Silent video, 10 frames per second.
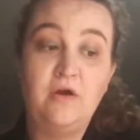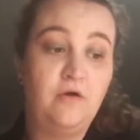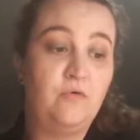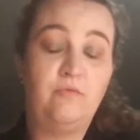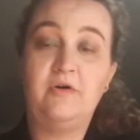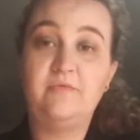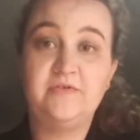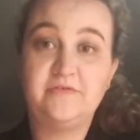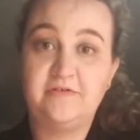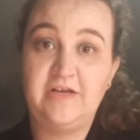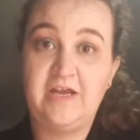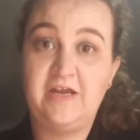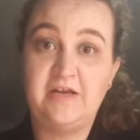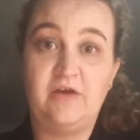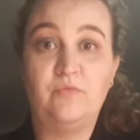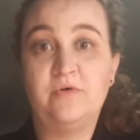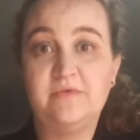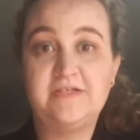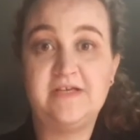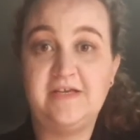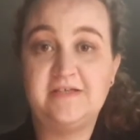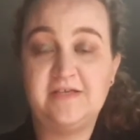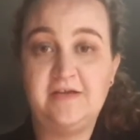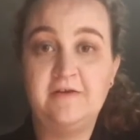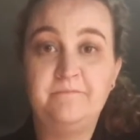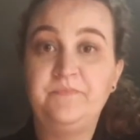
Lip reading: what was on hand, and what was easy,